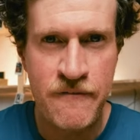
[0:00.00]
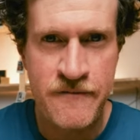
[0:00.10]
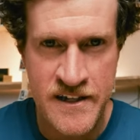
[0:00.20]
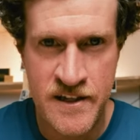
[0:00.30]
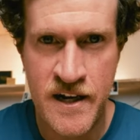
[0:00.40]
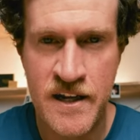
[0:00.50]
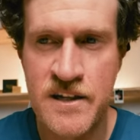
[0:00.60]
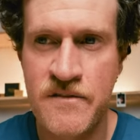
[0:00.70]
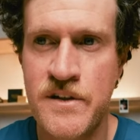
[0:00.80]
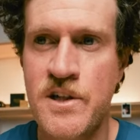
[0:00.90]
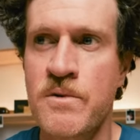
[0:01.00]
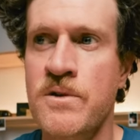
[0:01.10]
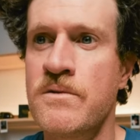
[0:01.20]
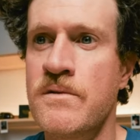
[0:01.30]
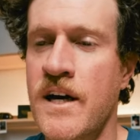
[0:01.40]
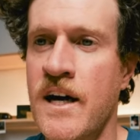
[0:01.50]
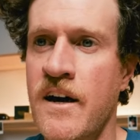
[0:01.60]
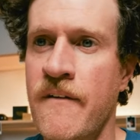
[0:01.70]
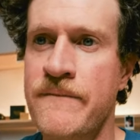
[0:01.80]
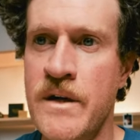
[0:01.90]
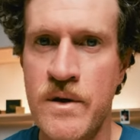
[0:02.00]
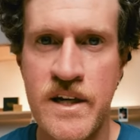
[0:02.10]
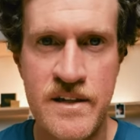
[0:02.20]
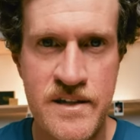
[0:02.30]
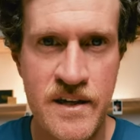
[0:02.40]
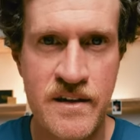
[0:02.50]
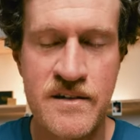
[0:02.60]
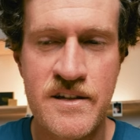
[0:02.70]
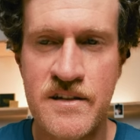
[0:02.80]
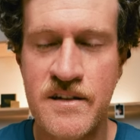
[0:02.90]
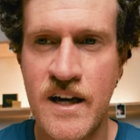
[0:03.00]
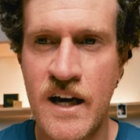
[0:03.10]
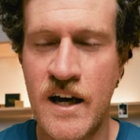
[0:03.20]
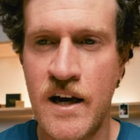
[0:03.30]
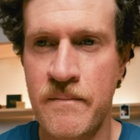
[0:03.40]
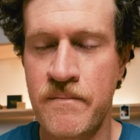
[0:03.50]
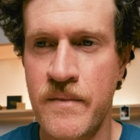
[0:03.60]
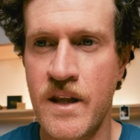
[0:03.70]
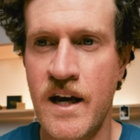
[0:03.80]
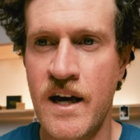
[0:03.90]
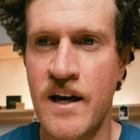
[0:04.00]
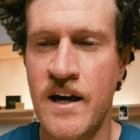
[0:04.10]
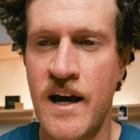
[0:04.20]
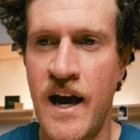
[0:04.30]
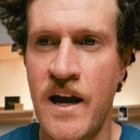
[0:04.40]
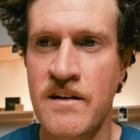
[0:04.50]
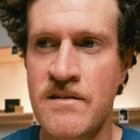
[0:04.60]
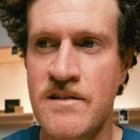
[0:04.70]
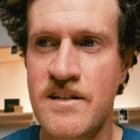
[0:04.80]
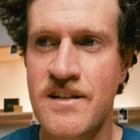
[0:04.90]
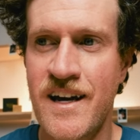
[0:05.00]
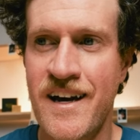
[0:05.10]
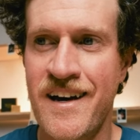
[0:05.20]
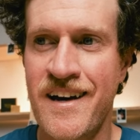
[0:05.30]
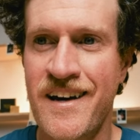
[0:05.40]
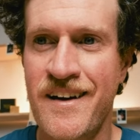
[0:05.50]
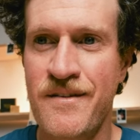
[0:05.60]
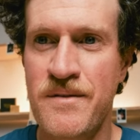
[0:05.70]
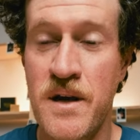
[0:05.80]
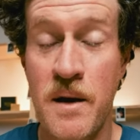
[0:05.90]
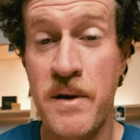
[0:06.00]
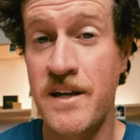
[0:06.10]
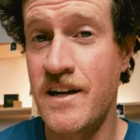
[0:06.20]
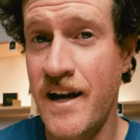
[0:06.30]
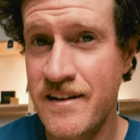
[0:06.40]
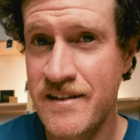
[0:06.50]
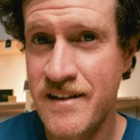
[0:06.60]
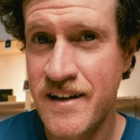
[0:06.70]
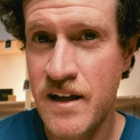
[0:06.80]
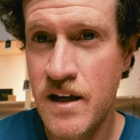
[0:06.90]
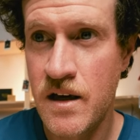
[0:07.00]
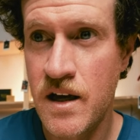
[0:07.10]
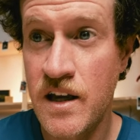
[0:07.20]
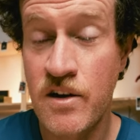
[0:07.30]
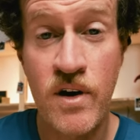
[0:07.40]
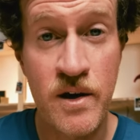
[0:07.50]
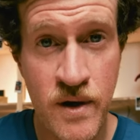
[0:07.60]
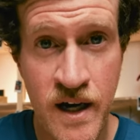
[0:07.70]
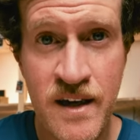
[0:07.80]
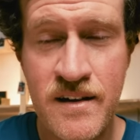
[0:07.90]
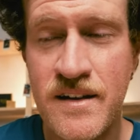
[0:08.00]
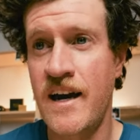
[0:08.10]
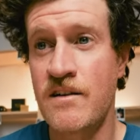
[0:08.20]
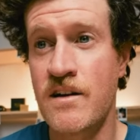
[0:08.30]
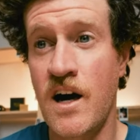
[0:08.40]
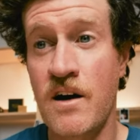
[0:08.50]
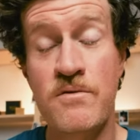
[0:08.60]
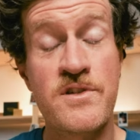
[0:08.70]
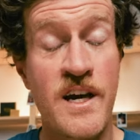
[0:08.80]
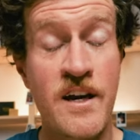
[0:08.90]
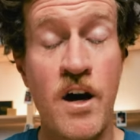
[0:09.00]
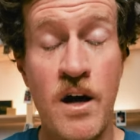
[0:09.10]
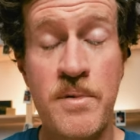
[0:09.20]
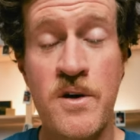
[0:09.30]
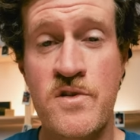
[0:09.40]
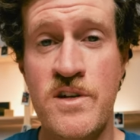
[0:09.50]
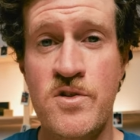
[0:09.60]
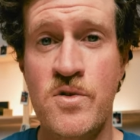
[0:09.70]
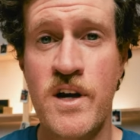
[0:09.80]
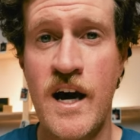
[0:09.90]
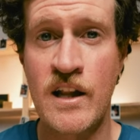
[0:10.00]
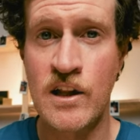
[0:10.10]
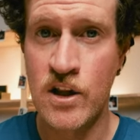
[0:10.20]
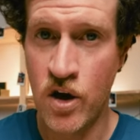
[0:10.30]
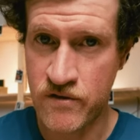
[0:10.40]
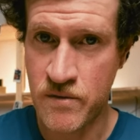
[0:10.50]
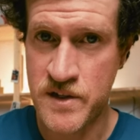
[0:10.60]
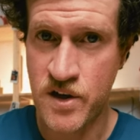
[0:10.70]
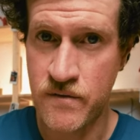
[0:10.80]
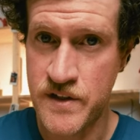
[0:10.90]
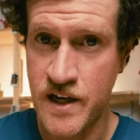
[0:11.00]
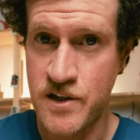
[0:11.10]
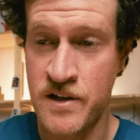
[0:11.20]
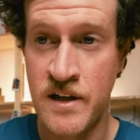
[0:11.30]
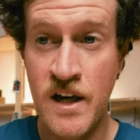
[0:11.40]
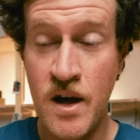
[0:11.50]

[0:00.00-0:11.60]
fascinating individual, uh, very considered um, uh, and uh, opinionated in a great way. And I will say I personally took a lot from this conversation.